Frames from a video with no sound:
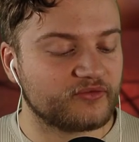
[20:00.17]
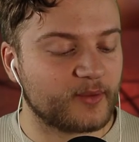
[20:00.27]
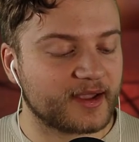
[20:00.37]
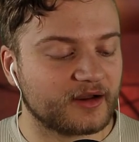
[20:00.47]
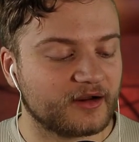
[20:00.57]

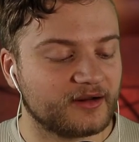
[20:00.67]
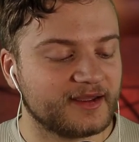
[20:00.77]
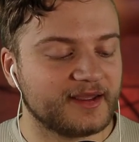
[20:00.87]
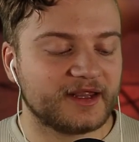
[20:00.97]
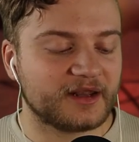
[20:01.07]
of Wicca
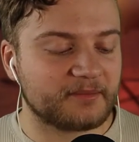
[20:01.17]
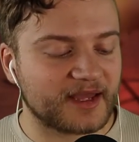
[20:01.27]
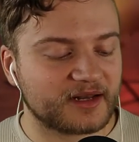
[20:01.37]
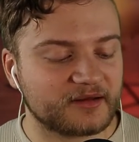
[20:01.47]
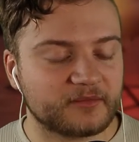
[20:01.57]
in a
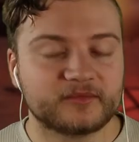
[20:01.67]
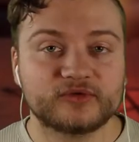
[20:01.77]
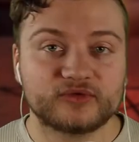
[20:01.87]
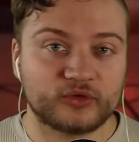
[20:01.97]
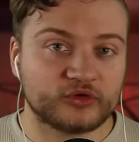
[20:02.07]
manner
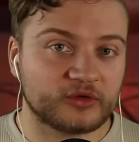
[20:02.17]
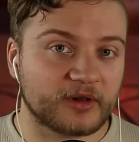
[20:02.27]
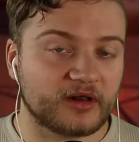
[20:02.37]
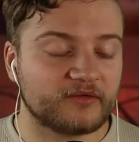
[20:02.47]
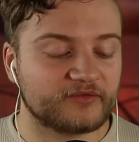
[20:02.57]

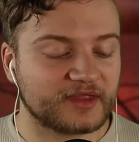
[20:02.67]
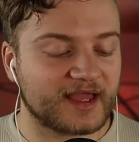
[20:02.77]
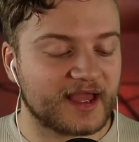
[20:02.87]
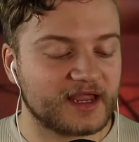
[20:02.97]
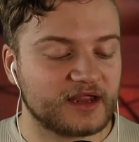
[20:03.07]
suitable for
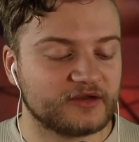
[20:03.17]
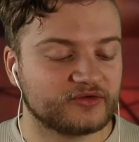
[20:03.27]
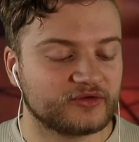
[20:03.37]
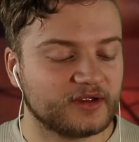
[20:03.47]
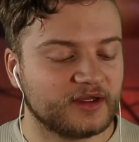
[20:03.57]
their
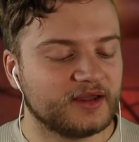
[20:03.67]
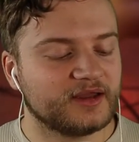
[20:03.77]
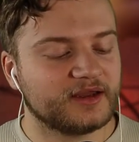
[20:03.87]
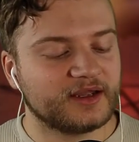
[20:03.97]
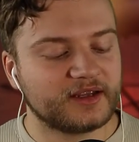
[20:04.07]
age.
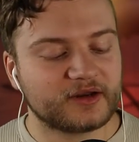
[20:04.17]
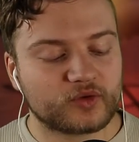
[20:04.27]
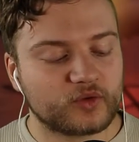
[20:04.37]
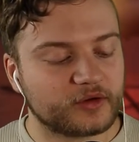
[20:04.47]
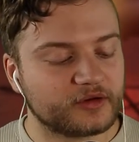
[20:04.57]
In
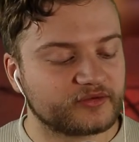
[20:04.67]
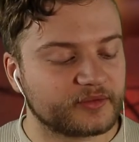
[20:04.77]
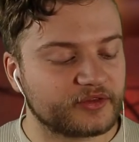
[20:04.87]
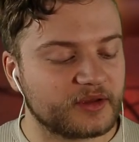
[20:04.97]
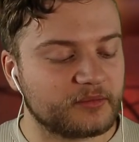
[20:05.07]

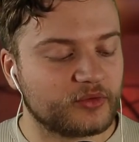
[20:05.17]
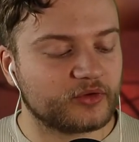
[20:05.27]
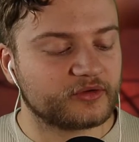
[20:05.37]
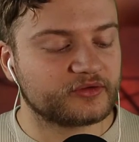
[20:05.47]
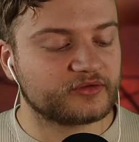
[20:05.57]
accordance with the
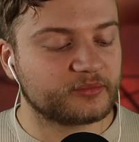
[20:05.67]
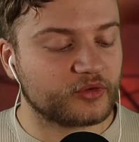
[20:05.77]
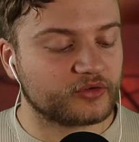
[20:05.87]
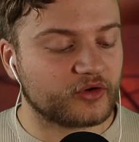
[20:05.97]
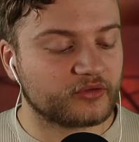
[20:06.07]
importance
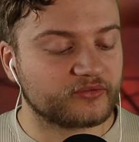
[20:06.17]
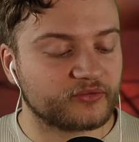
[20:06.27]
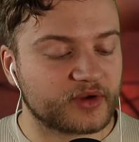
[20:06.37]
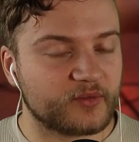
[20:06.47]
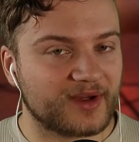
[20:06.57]
put on
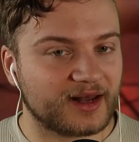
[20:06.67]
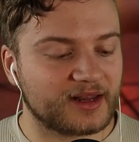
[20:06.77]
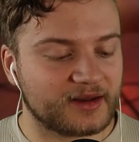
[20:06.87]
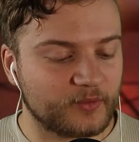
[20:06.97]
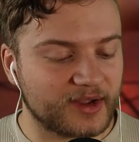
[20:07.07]
free
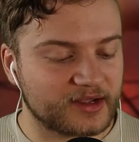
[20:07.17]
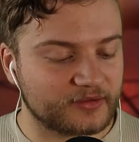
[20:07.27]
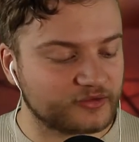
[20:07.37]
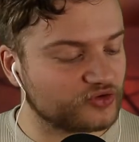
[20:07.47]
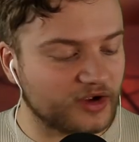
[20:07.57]
will in
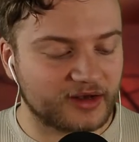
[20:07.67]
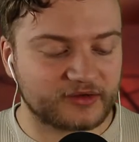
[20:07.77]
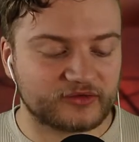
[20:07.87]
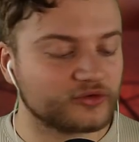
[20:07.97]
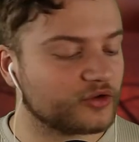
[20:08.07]
Wicca, the
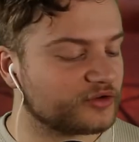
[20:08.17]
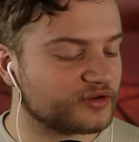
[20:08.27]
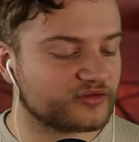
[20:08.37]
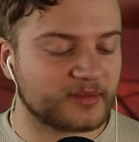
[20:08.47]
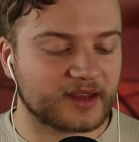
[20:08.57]
child is not
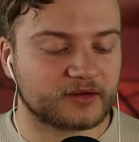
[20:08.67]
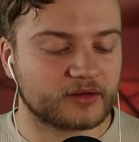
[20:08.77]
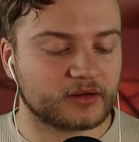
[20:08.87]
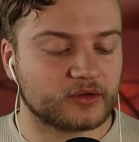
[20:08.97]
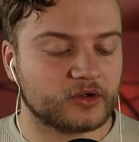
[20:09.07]

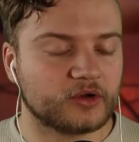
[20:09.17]
expected